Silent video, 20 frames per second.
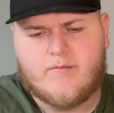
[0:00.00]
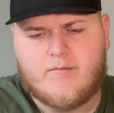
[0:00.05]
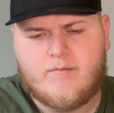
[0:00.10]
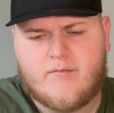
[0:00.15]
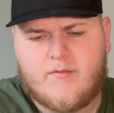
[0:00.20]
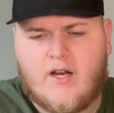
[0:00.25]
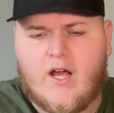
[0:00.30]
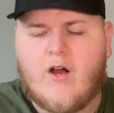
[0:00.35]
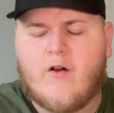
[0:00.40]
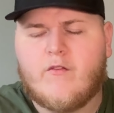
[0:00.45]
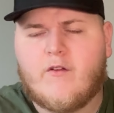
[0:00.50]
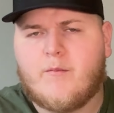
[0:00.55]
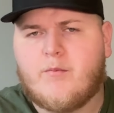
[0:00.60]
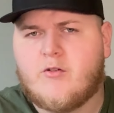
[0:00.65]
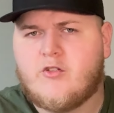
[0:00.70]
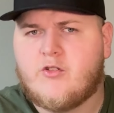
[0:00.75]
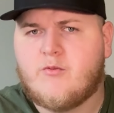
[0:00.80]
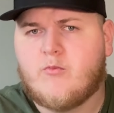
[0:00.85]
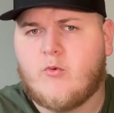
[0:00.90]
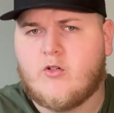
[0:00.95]
Now they're
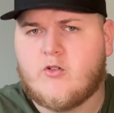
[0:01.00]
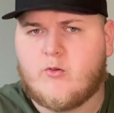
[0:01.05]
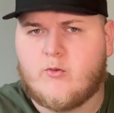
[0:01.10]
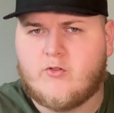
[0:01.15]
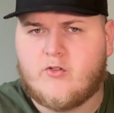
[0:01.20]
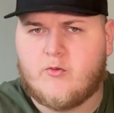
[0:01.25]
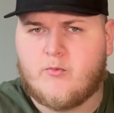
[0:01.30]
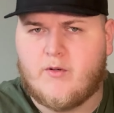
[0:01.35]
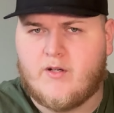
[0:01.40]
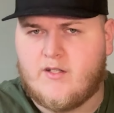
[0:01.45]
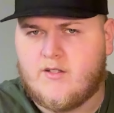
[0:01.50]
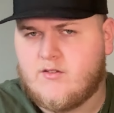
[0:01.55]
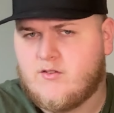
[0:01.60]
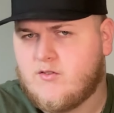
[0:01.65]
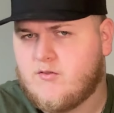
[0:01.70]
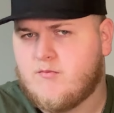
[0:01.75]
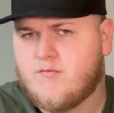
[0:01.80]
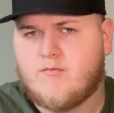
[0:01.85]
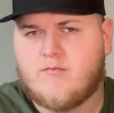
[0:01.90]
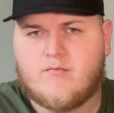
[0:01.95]
pushing more towards the
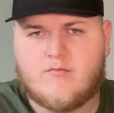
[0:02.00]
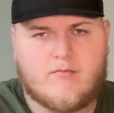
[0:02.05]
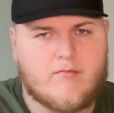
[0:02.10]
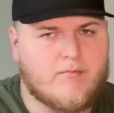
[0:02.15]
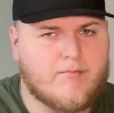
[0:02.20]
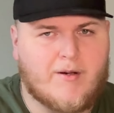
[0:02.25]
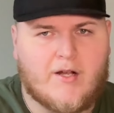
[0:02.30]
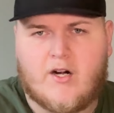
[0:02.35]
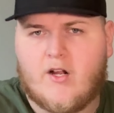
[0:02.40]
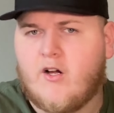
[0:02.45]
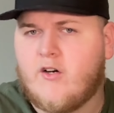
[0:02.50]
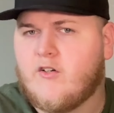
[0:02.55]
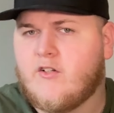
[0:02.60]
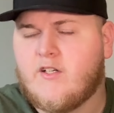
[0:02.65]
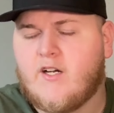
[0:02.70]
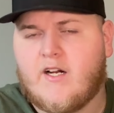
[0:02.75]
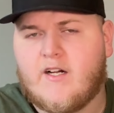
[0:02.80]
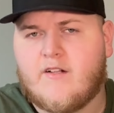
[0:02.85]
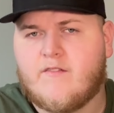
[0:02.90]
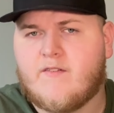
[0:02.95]
rings, about
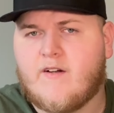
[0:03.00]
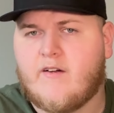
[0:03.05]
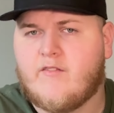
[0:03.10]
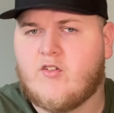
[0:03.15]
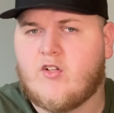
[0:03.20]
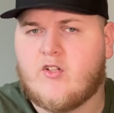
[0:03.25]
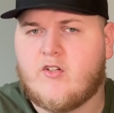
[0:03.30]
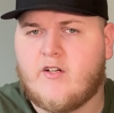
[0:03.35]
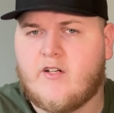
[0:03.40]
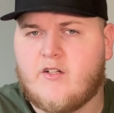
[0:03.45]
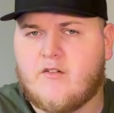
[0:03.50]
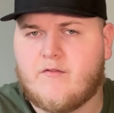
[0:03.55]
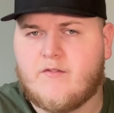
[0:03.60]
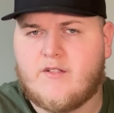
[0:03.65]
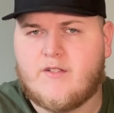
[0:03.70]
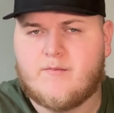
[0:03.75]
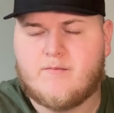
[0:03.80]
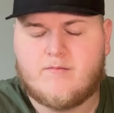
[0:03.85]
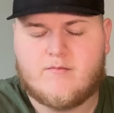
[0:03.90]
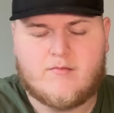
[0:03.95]
$195
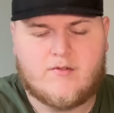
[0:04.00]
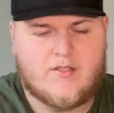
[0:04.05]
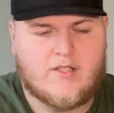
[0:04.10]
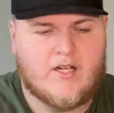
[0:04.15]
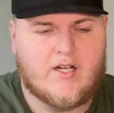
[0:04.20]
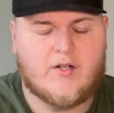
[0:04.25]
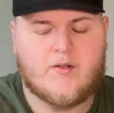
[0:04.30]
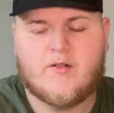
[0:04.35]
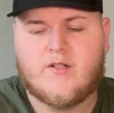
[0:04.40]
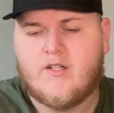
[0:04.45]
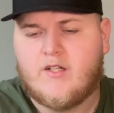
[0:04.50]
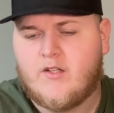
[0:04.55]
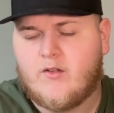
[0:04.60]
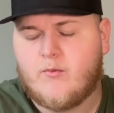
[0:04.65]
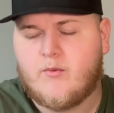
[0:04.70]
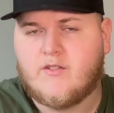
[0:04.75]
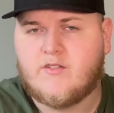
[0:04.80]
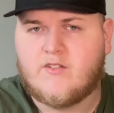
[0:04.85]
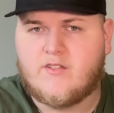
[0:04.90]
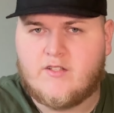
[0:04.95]
AOV. Now,
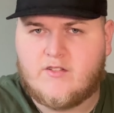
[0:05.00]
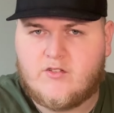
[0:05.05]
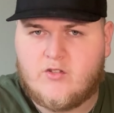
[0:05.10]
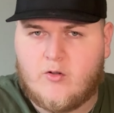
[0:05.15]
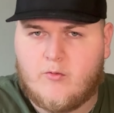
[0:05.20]
the reason that's so